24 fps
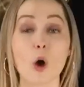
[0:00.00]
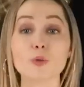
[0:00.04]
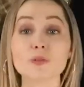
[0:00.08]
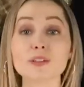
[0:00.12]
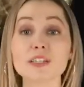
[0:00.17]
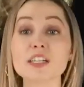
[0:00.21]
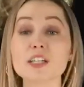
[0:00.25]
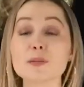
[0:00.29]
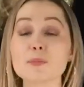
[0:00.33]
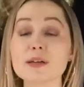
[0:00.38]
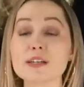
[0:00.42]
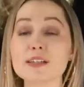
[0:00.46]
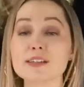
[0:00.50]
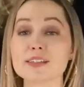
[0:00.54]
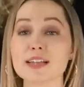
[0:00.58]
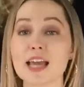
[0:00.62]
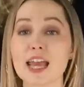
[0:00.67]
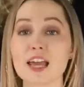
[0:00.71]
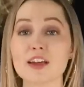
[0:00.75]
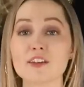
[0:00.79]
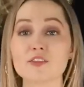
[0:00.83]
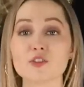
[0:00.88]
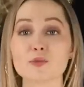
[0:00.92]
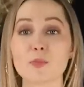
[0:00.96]
only to be
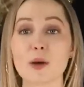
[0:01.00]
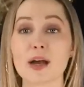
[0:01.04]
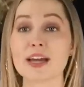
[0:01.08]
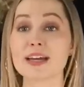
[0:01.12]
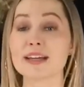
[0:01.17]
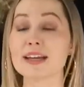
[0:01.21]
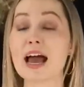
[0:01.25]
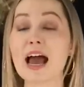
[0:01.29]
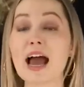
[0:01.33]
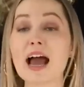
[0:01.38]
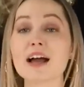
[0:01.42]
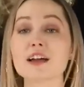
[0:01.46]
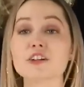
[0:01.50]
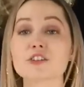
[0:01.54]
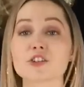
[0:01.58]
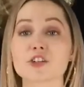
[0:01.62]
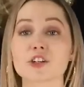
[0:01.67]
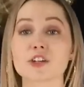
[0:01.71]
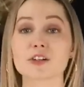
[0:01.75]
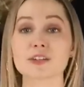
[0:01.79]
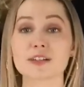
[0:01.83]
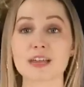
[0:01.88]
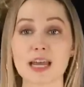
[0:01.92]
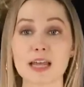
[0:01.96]
saved by an
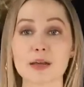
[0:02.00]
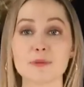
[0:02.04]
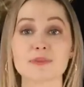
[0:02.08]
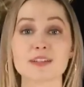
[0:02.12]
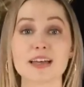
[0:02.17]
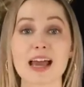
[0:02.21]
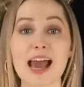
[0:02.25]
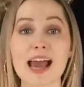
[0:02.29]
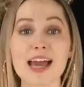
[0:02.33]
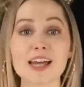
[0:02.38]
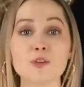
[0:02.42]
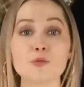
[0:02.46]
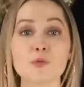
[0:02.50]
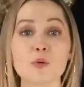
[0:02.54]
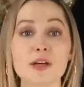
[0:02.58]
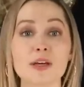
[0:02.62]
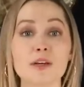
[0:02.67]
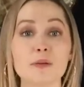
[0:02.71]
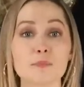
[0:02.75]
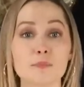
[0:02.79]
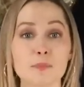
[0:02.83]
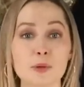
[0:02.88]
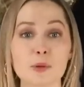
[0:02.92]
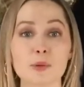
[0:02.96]
actor named
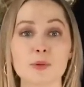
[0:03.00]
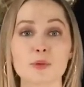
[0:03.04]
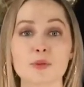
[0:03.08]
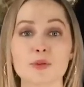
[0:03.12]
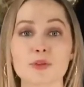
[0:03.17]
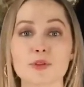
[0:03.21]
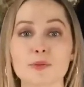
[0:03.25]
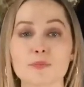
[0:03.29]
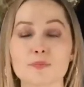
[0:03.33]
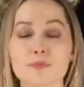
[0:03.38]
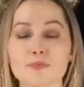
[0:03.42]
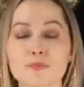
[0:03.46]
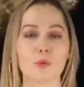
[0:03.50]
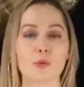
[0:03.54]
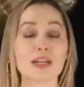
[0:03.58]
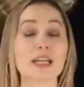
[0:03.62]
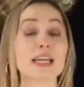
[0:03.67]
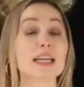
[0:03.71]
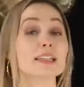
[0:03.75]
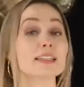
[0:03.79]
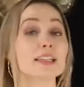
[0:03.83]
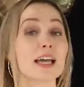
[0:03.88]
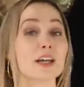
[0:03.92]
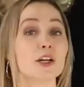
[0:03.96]
Edwin Booth. When
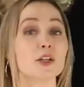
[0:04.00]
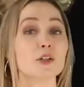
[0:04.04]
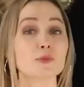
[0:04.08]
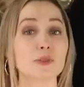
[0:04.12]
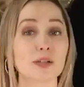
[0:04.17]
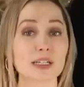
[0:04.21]
he later